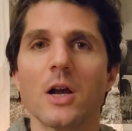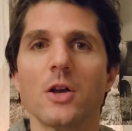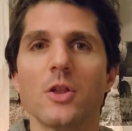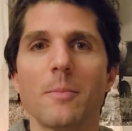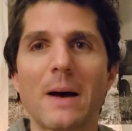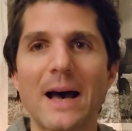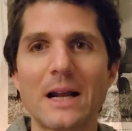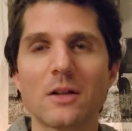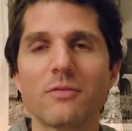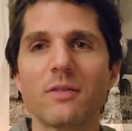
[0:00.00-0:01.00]
the
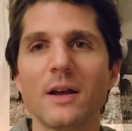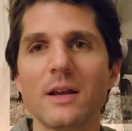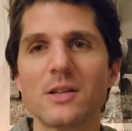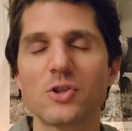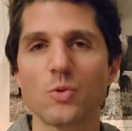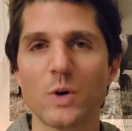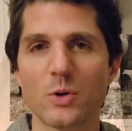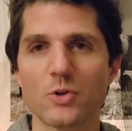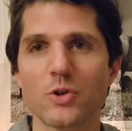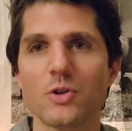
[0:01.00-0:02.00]
pilot flying is the one
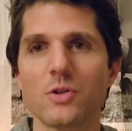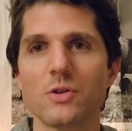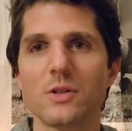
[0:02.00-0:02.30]
who's going to